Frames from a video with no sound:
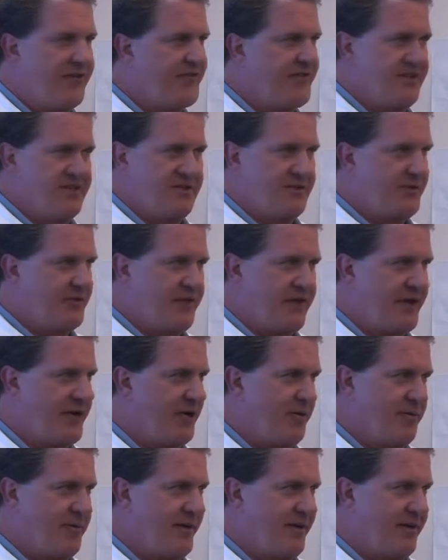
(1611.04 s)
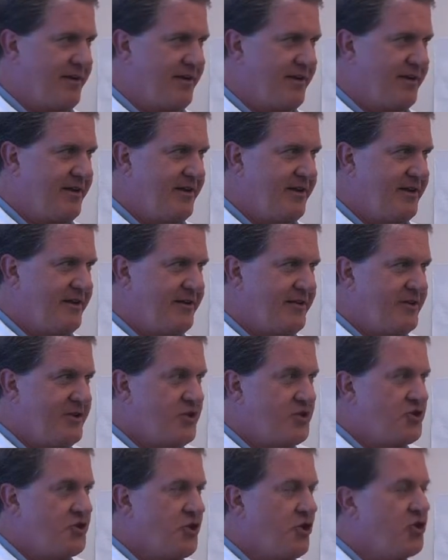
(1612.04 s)
physical therapy.
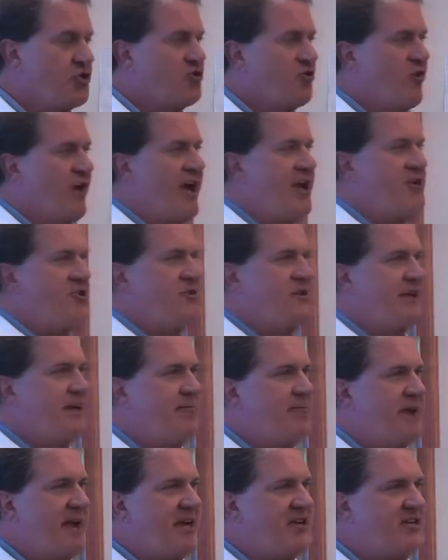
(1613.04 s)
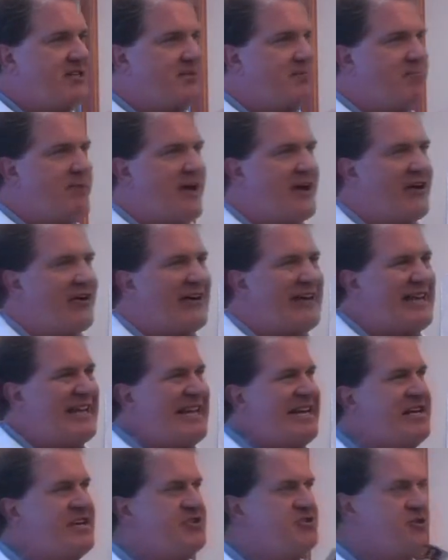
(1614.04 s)
So you're trying to get patients better
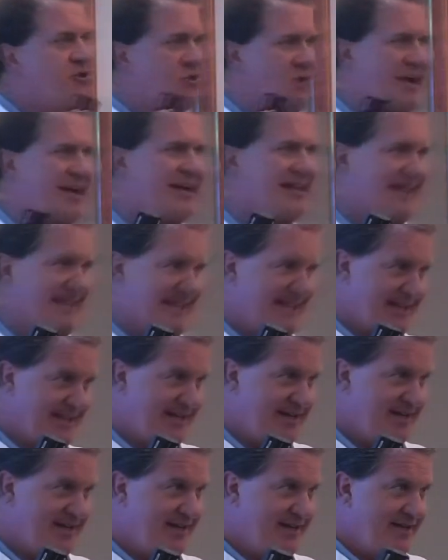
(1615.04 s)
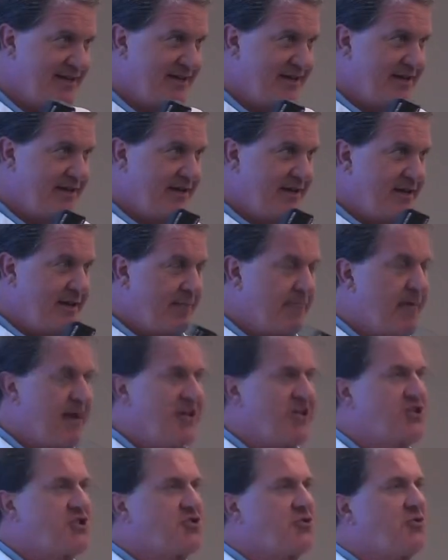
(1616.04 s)
indirectly by
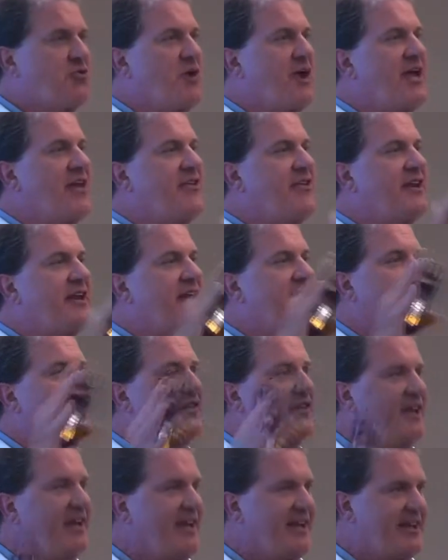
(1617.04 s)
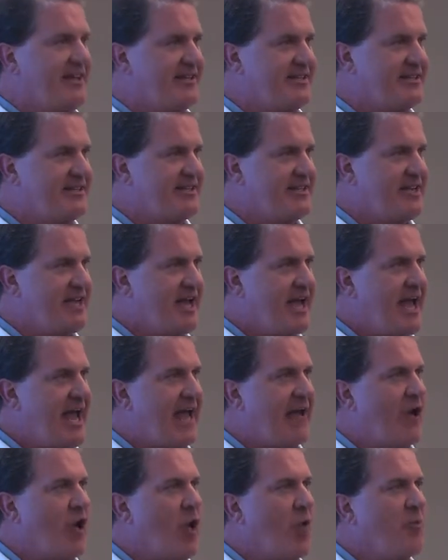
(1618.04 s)
strengthening things
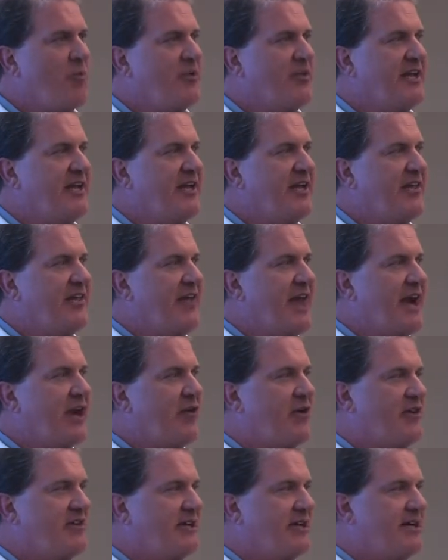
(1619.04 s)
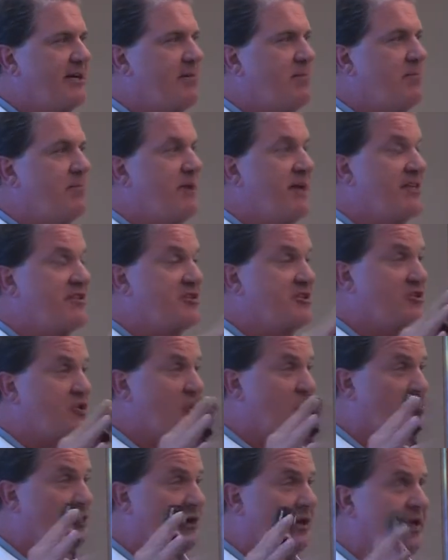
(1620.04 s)
and hoping that creates a
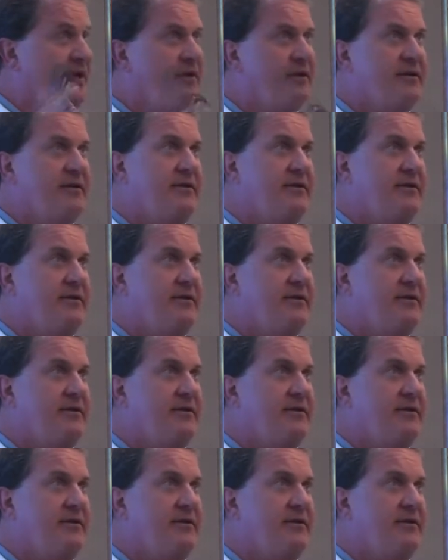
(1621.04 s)
compensatory